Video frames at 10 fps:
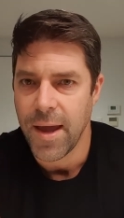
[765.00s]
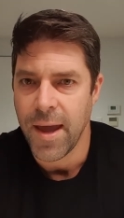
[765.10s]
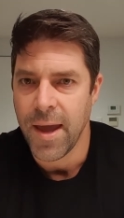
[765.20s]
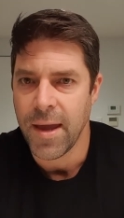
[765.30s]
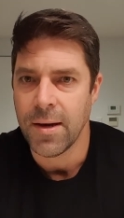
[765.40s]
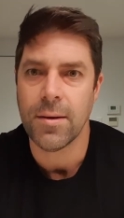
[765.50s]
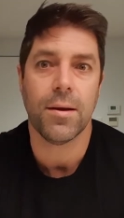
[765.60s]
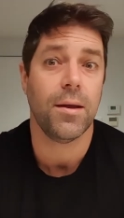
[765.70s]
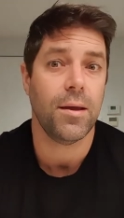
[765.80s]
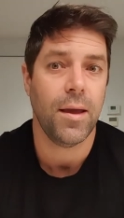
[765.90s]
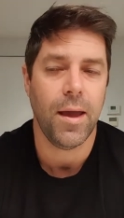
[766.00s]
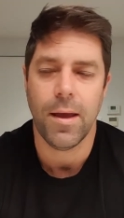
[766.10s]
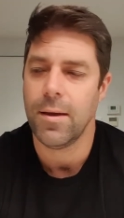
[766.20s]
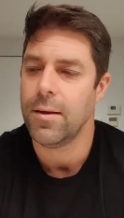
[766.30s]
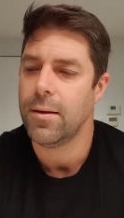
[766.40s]
And
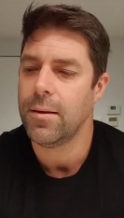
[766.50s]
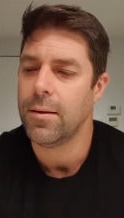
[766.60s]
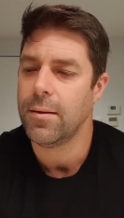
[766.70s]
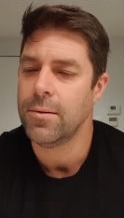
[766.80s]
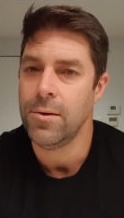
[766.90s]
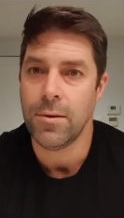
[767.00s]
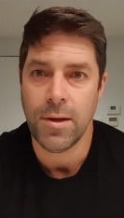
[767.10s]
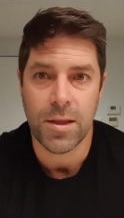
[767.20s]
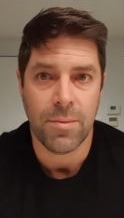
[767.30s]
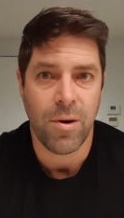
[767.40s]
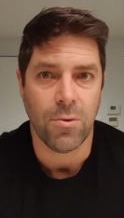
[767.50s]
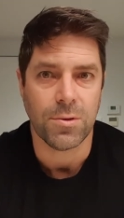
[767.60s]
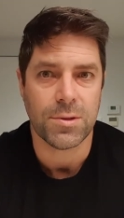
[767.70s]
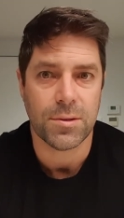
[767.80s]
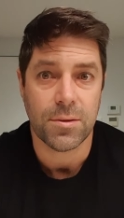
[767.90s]
you can get the
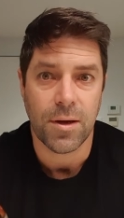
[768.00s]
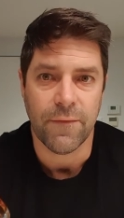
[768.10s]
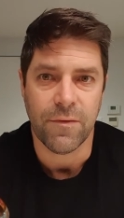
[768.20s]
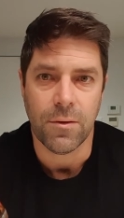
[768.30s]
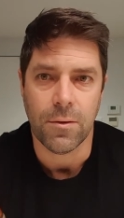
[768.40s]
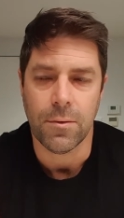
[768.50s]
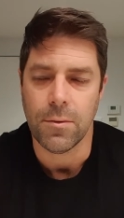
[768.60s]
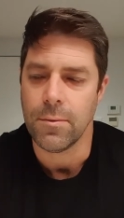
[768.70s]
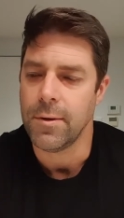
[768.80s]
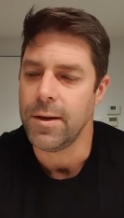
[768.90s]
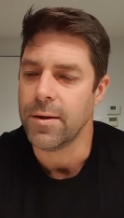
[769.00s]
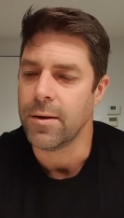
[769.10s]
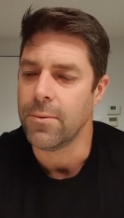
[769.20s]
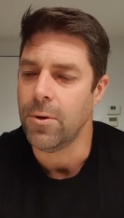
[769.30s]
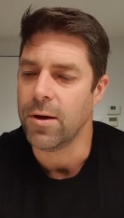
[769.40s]
malts if you really
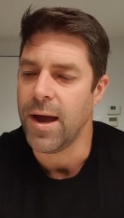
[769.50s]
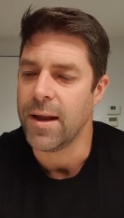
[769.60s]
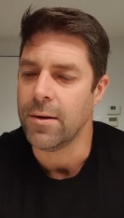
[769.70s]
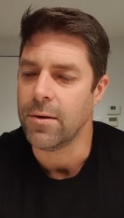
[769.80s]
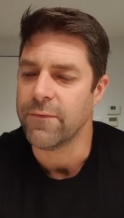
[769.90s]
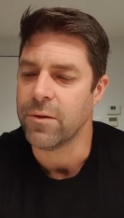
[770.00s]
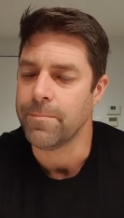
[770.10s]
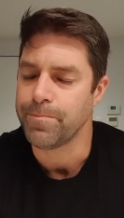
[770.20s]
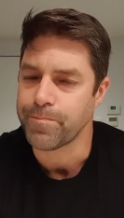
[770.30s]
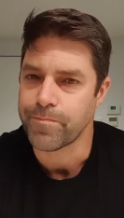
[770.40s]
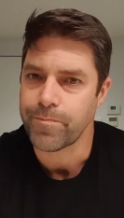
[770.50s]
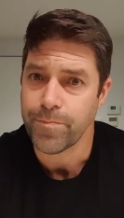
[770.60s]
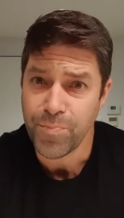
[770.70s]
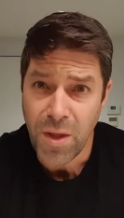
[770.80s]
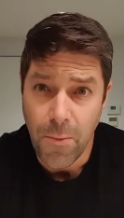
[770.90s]
kind of work hard and look for them.
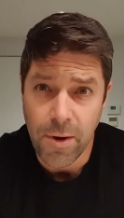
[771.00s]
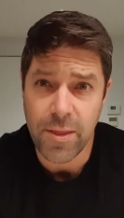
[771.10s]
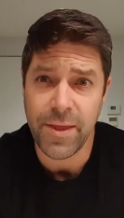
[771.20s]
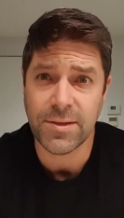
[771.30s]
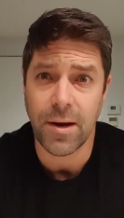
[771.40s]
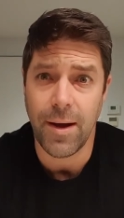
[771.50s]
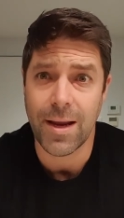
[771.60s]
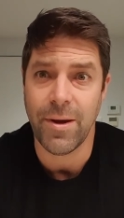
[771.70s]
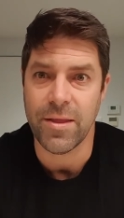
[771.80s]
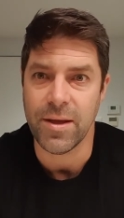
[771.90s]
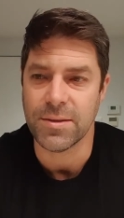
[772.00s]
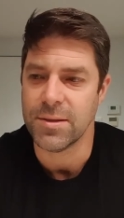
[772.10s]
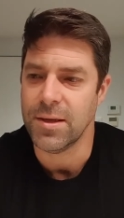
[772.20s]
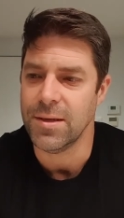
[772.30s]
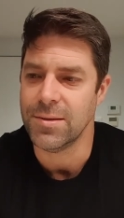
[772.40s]
One of the things I like about this
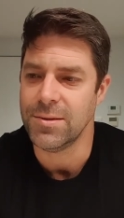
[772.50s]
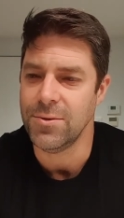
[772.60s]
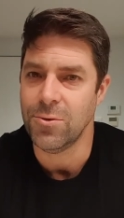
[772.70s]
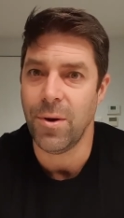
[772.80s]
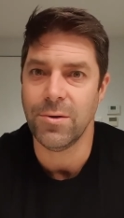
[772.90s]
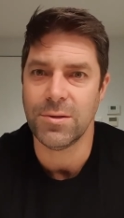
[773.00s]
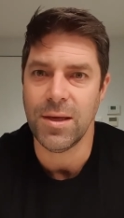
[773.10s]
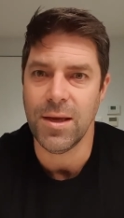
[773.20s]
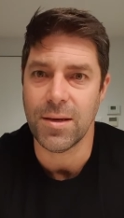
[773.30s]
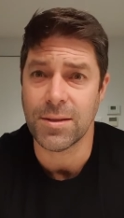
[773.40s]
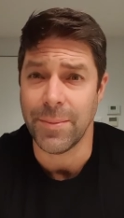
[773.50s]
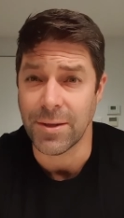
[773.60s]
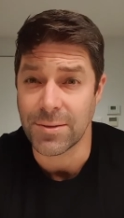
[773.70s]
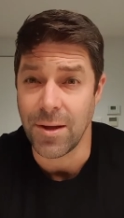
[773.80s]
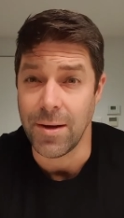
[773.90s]
is you almost get something
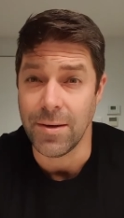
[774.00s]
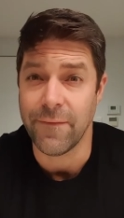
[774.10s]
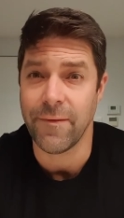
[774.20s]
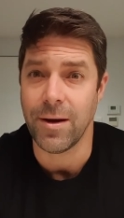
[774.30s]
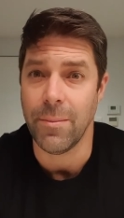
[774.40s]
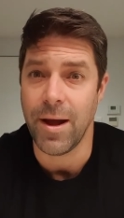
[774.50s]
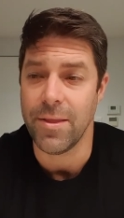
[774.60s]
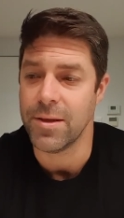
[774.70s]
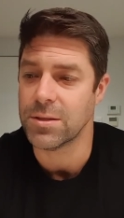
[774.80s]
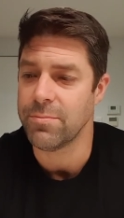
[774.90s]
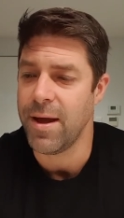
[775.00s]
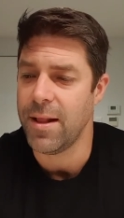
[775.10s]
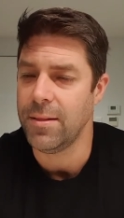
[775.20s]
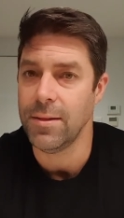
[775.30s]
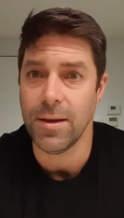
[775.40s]
slightly different about the
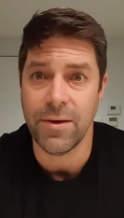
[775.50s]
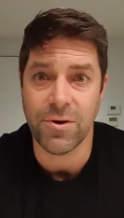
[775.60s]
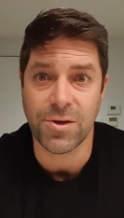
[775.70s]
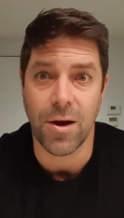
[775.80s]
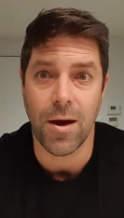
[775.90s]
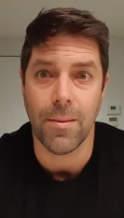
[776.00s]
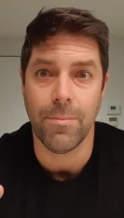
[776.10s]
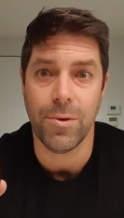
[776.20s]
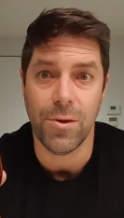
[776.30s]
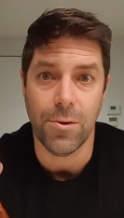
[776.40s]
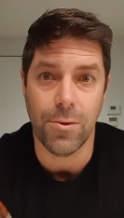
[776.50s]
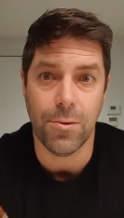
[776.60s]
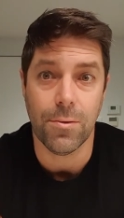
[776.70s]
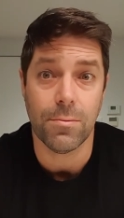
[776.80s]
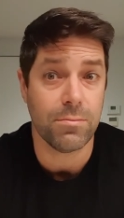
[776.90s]
smell every time
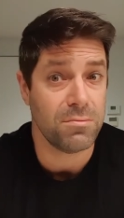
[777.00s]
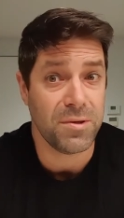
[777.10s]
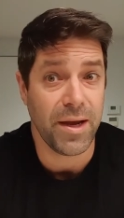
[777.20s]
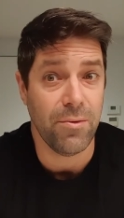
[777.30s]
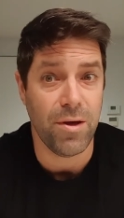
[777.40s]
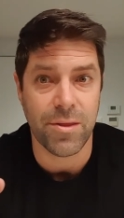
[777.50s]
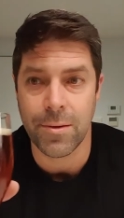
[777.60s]
you take a whiff.